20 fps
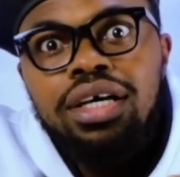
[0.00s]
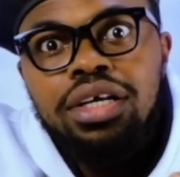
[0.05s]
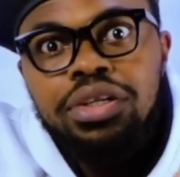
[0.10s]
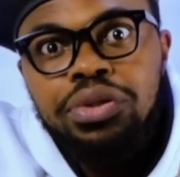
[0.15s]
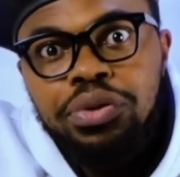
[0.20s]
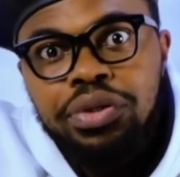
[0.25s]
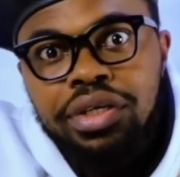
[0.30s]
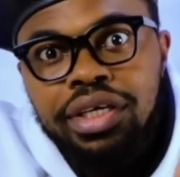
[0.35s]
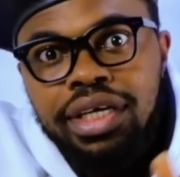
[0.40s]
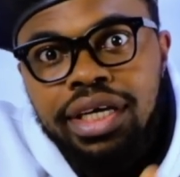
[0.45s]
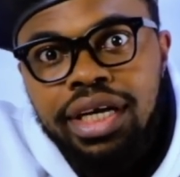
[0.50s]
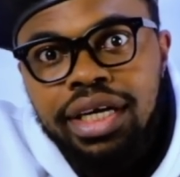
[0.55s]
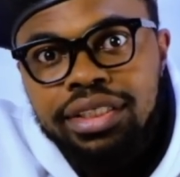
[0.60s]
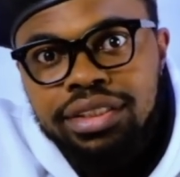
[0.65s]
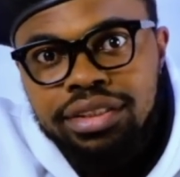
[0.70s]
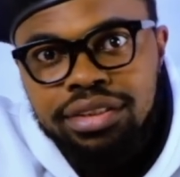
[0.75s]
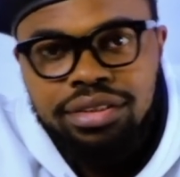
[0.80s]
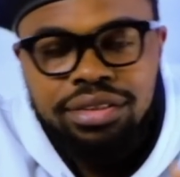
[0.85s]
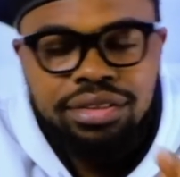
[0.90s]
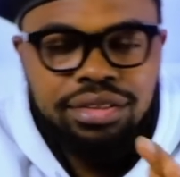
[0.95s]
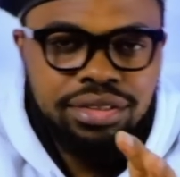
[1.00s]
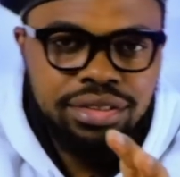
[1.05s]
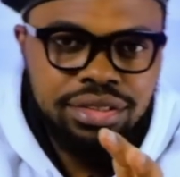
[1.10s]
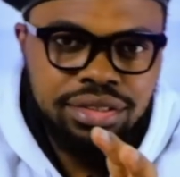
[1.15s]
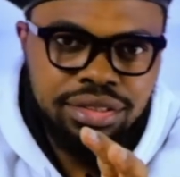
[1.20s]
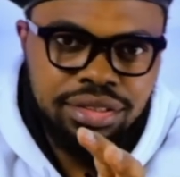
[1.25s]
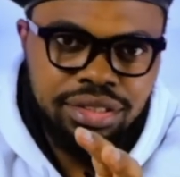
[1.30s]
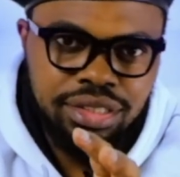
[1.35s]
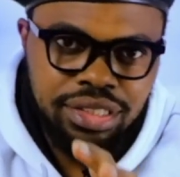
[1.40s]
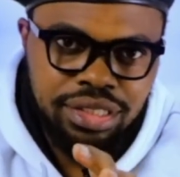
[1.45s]
looking at
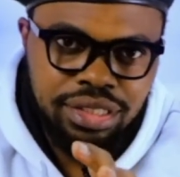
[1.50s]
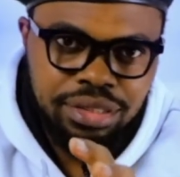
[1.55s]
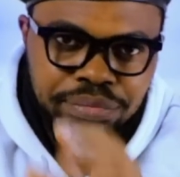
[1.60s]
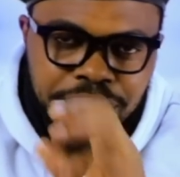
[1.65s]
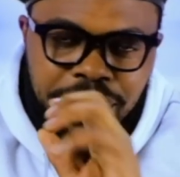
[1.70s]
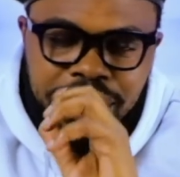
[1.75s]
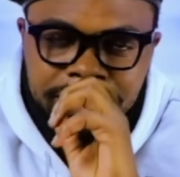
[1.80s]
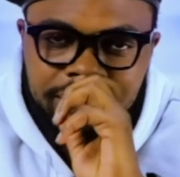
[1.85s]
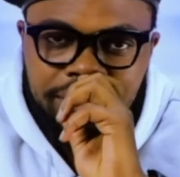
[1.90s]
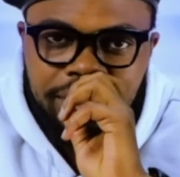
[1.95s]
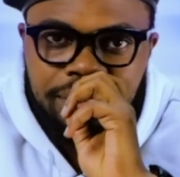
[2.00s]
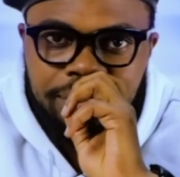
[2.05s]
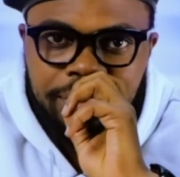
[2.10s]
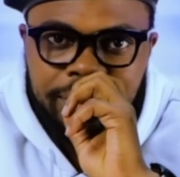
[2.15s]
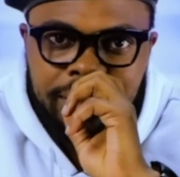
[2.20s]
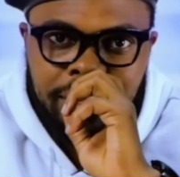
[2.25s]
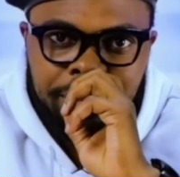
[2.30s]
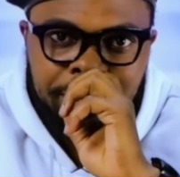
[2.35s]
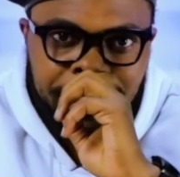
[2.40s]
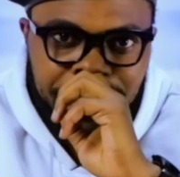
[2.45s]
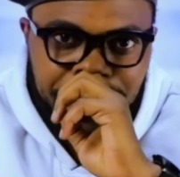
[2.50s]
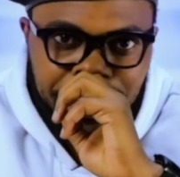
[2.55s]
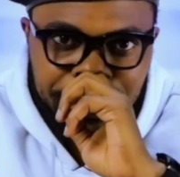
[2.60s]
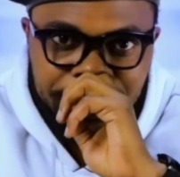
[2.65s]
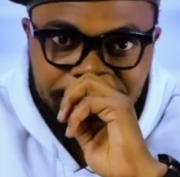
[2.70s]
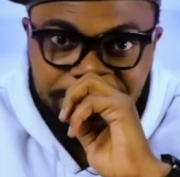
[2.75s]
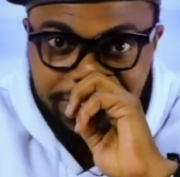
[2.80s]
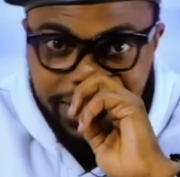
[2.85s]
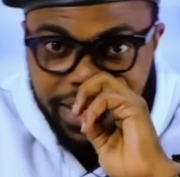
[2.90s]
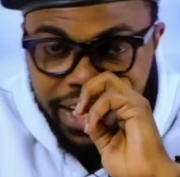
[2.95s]
Pastor Abel
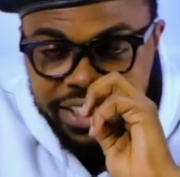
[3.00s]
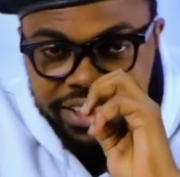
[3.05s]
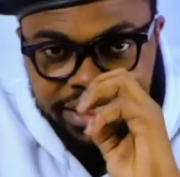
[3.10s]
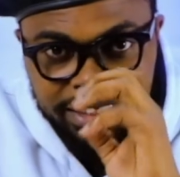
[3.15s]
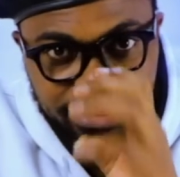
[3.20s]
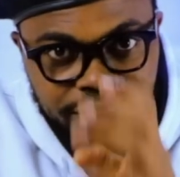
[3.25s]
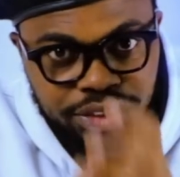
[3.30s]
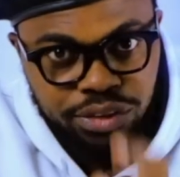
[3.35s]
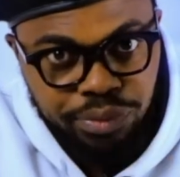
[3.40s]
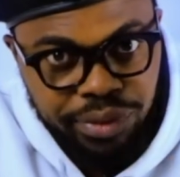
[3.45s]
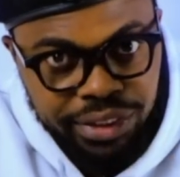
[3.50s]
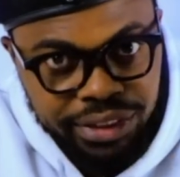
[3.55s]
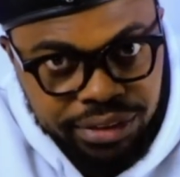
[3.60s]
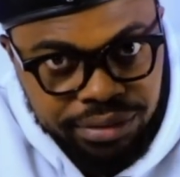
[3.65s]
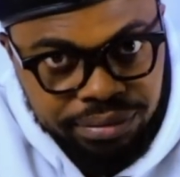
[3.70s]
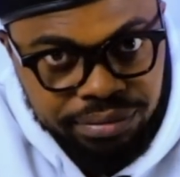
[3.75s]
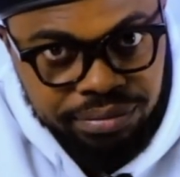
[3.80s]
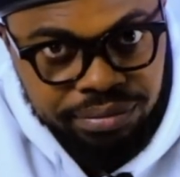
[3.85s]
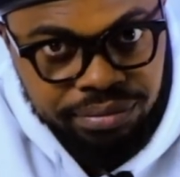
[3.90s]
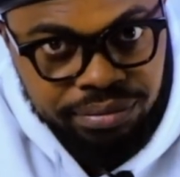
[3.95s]
Damina's reaction to it,